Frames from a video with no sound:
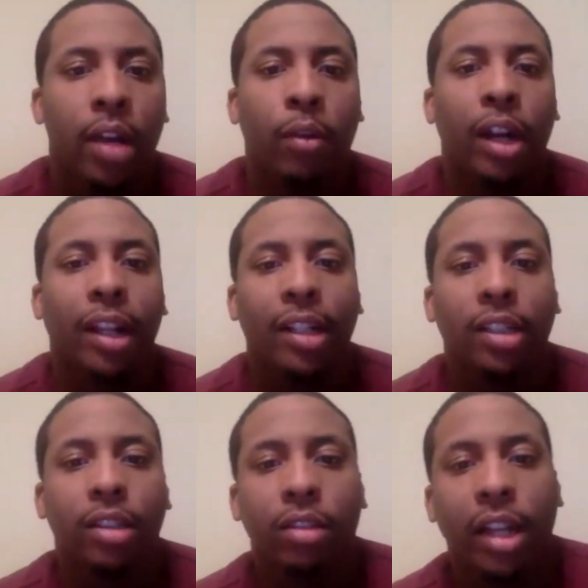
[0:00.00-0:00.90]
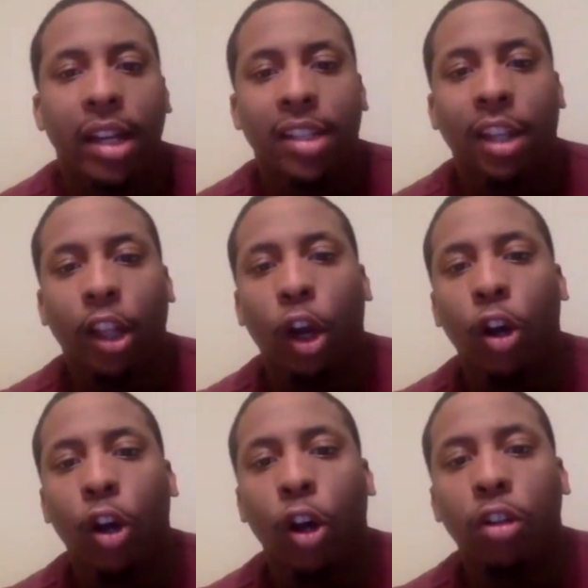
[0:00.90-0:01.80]
what I like to look at is the
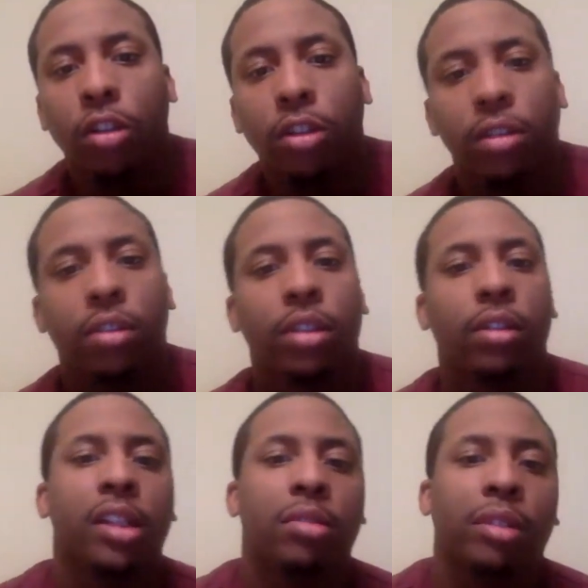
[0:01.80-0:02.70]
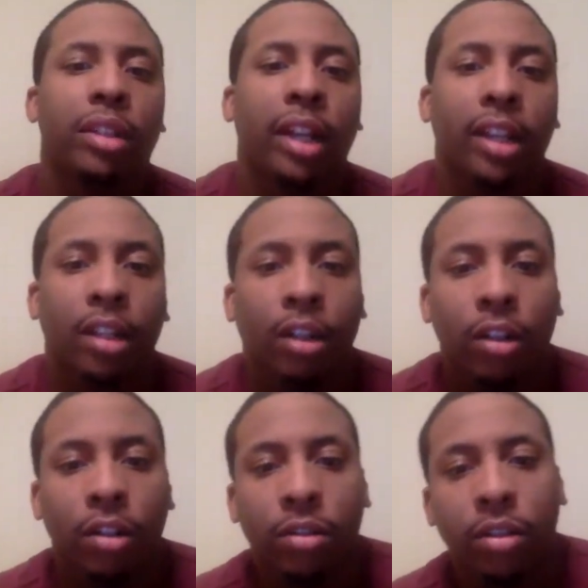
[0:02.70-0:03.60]
longs. So he had 28
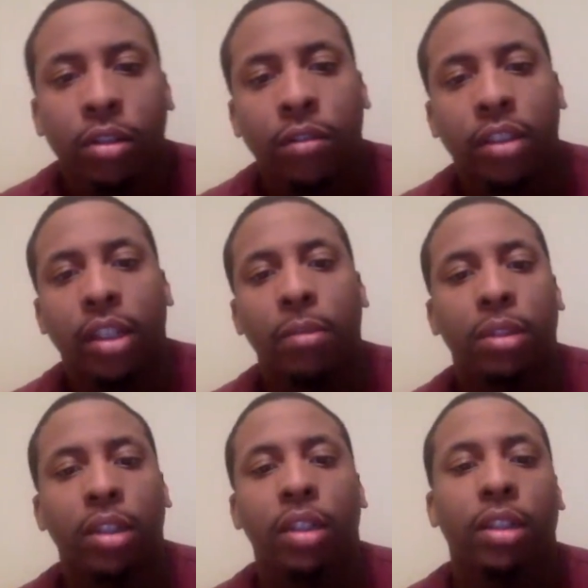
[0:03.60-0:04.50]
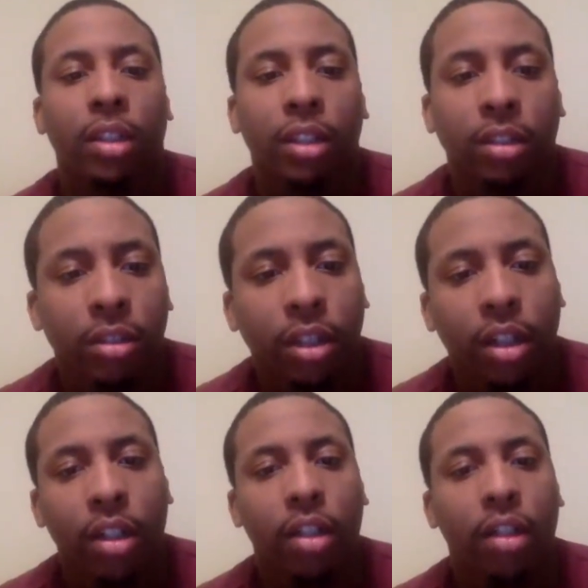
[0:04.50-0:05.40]
long reception,
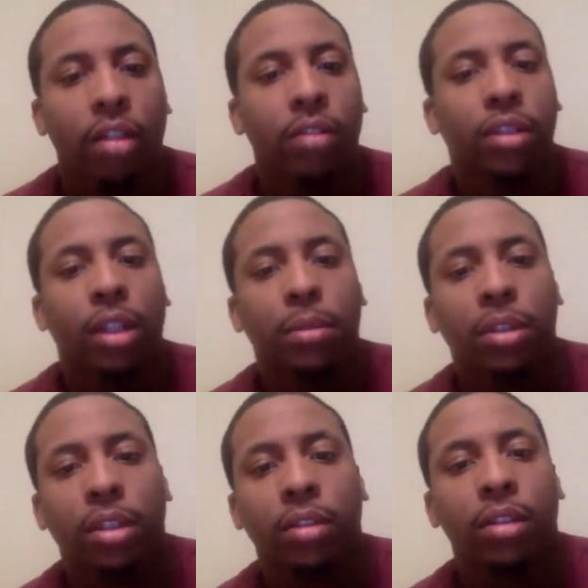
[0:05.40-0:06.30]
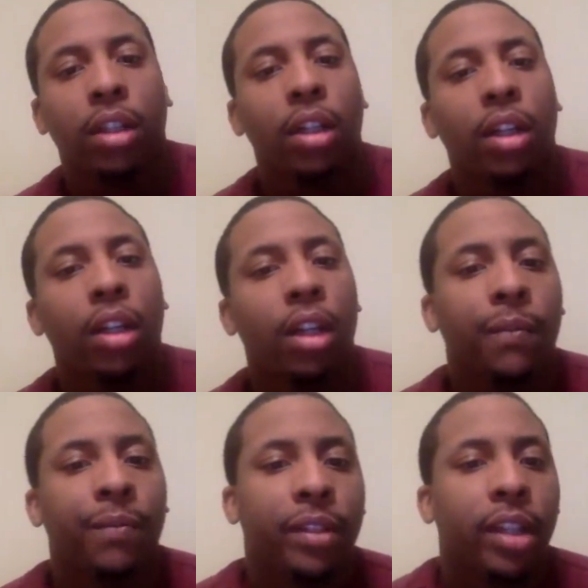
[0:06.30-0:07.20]
32-yard long reception.
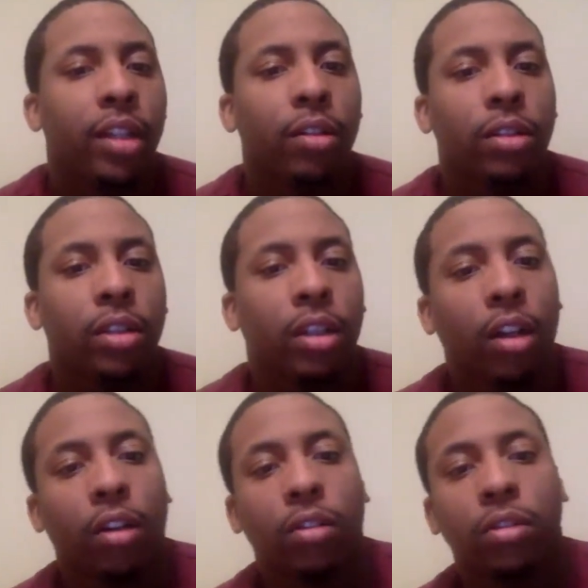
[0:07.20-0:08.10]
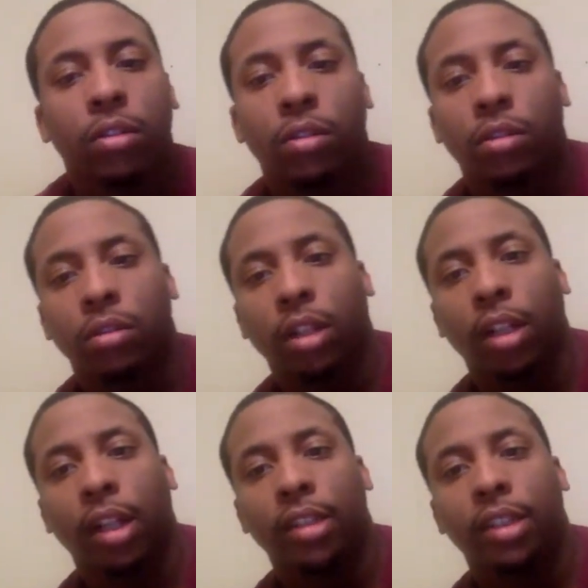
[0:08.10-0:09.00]
He goes long. I
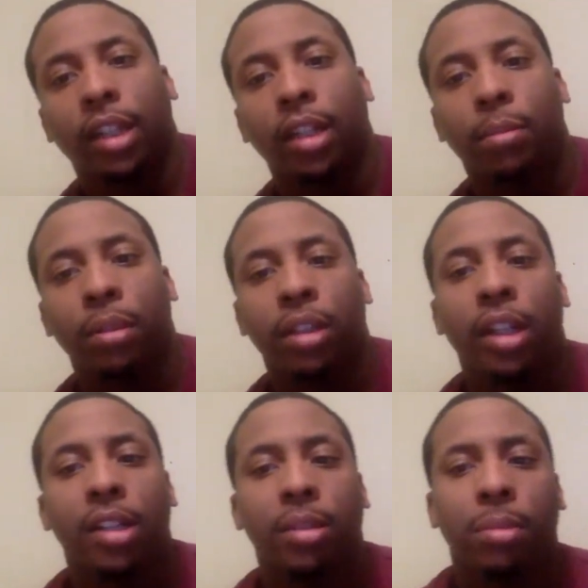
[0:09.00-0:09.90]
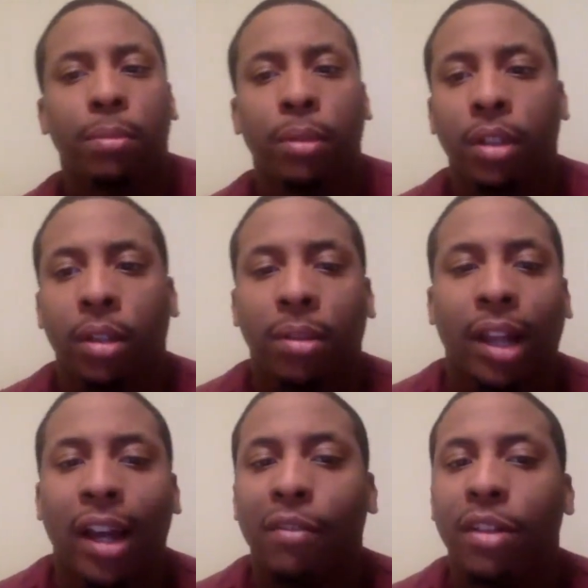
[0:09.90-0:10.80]
like that. He hasn't been putting up a
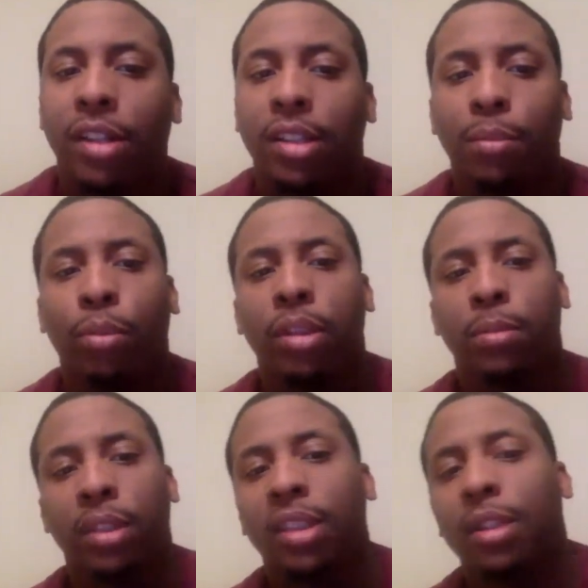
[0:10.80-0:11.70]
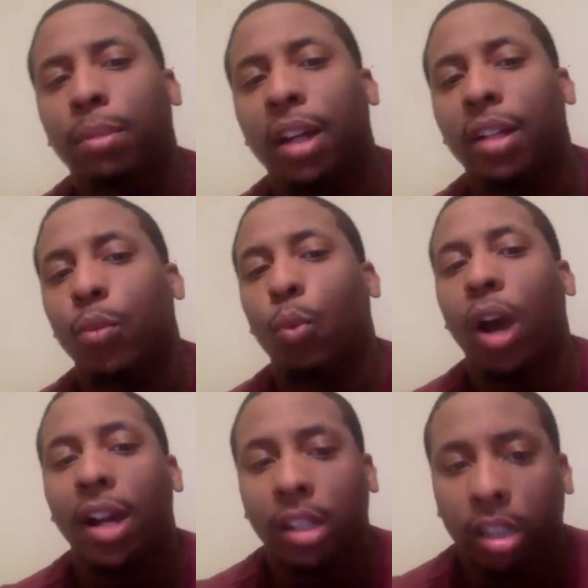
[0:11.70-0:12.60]
lot of fantasy points, but he's somebody to
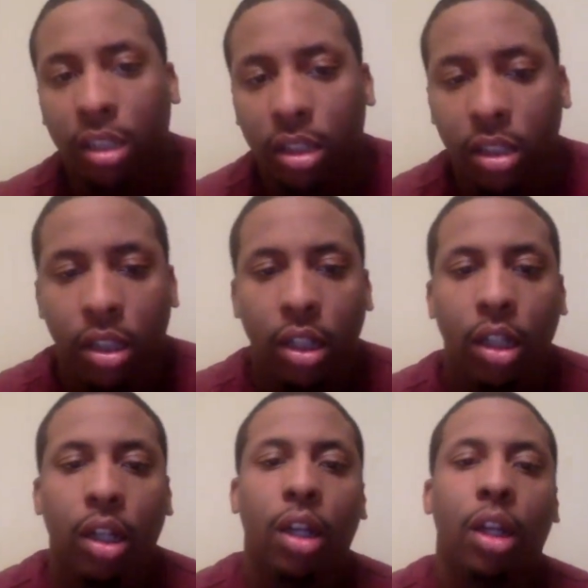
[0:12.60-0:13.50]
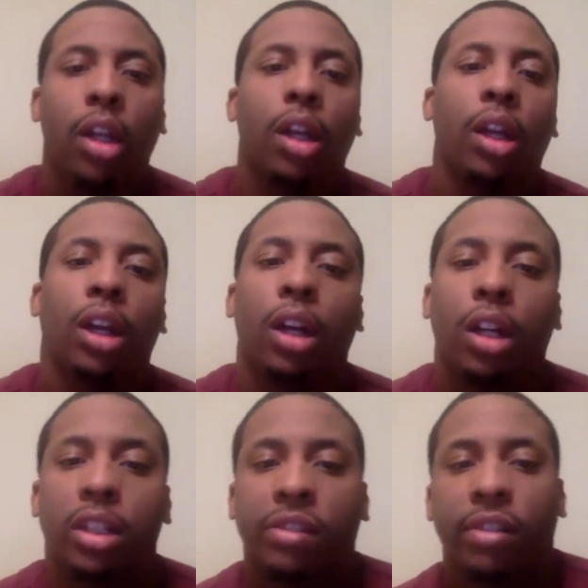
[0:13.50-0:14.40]
watch
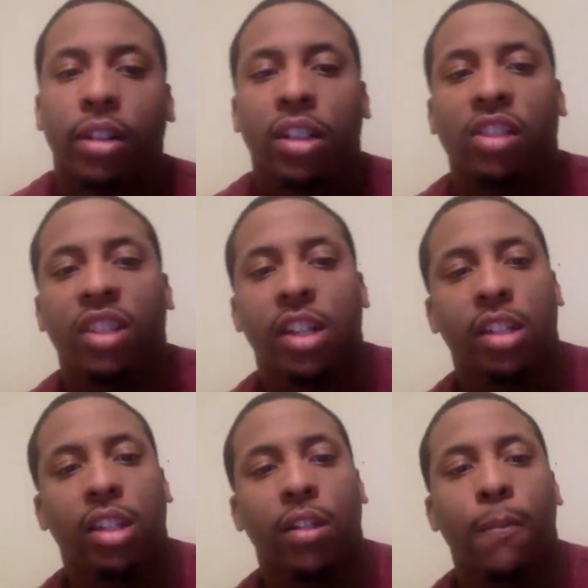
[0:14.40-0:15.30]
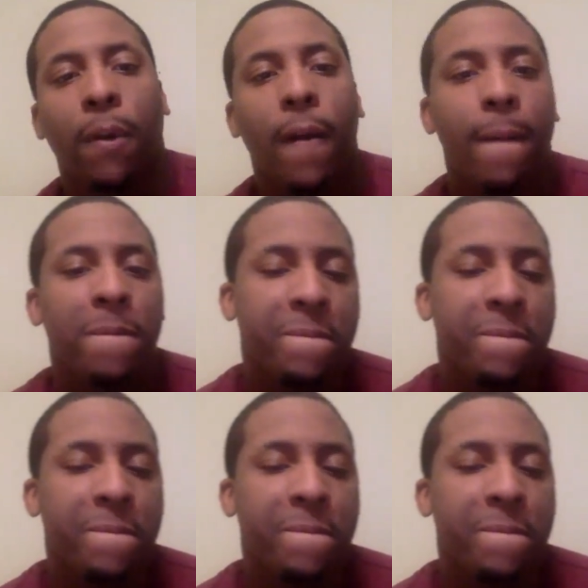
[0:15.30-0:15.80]
as far as fantasy. But